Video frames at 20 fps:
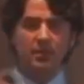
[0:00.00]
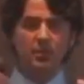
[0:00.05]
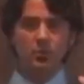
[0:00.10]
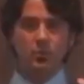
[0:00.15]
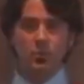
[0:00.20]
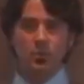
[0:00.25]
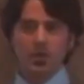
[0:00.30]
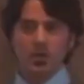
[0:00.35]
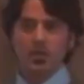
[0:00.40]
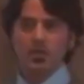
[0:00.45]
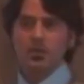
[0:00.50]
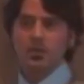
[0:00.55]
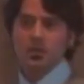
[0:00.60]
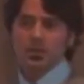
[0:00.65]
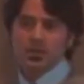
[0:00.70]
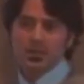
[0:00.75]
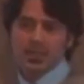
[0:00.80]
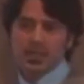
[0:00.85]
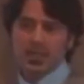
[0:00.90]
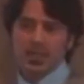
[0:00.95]
eating 1
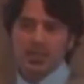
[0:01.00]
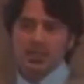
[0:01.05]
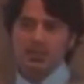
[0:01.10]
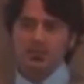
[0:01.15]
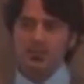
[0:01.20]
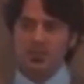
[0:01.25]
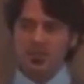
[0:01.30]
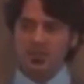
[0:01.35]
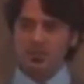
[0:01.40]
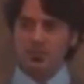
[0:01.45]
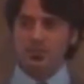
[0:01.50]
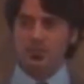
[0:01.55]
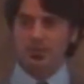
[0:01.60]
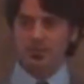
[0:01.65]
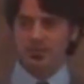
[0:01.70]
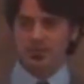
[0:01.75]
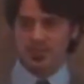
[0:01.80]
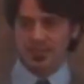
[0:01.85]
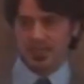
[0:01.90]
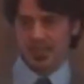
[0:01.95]
organic meal
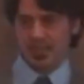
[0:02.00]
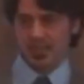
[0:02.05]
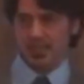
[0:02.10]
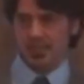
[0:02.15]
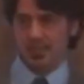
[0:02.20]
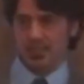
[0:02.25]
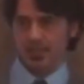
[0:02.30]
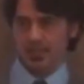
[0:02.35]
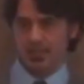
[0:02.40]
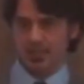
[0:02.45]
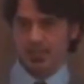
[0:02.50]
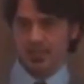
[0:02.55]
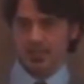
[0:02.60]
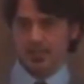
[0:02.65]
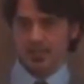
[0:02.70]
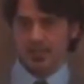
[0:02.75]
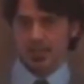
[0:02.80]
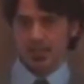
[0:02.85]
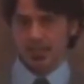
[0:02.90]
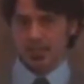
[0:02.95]
per day
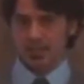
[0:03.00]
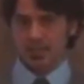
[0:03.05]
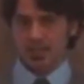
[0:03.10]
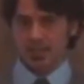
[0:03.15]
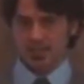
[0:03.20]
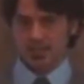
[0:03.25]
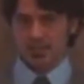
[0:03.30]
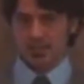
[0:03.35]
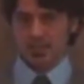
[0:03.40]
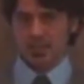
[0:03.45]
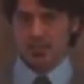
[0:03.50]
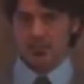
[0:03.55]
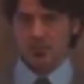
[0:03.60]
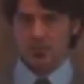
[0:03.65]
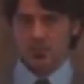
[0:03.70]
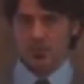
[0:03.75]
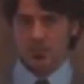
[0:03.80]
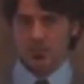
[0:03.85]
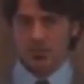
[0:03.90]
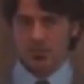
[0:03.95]
at nighttime,
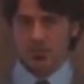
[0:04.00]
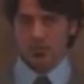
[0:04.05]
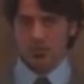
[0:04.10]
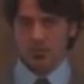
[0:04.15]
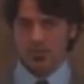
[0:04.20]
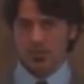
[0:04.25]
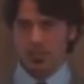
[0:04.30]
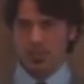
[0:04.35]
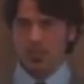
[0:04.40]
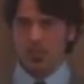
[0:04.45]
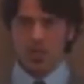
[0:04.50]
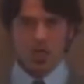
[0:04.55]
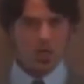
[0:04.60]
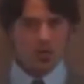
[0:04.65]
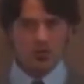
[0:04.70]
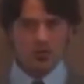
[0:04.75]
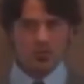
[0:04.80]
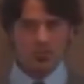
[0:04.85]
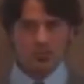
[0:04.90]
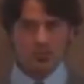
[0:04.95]
okay?
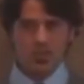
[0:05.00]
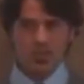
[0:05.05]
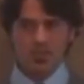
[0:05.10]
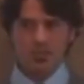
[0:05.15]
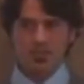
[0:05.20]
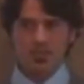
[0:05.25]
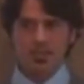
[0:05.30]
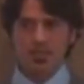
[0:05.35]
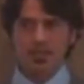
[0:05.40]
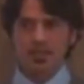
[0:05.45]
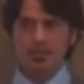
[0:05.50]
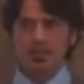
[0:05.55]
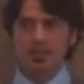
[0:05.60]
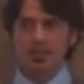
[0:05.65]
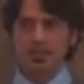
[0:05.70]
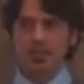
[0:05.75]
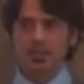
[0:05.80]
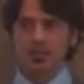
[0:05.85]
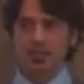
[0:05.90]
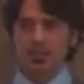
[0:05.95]
Always a raw
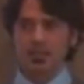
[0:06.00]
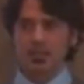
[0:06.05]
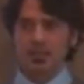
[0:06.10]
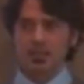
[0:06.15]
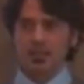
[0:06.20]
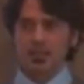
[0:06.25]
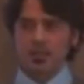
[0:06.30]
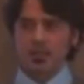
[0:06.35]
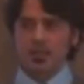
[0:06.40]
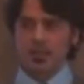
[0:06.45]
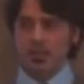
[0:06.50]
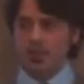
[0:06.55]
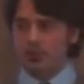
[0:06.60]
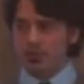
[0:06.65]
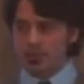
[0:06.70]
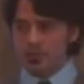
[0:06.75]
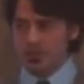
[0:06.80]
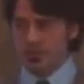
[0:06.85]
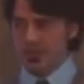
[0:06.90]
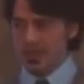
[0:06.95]
salad,
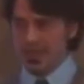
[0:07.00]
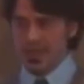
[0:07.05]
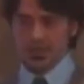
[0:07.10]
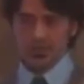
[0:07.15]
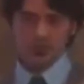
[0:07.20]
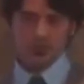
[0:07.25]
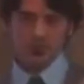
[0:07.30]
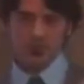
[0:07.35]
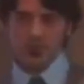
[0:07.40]
always organic